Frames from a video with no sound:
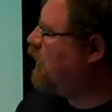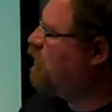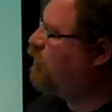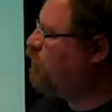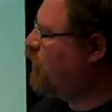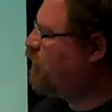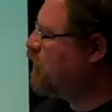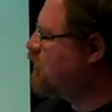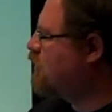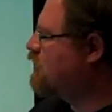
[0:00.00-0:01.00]
have
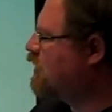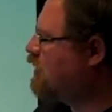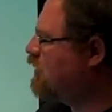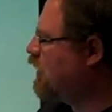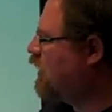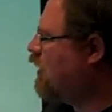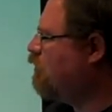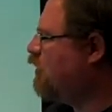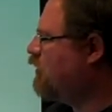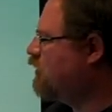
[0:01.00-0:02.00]
references that
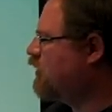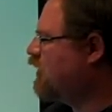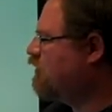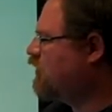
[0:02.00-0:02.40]
complement what I've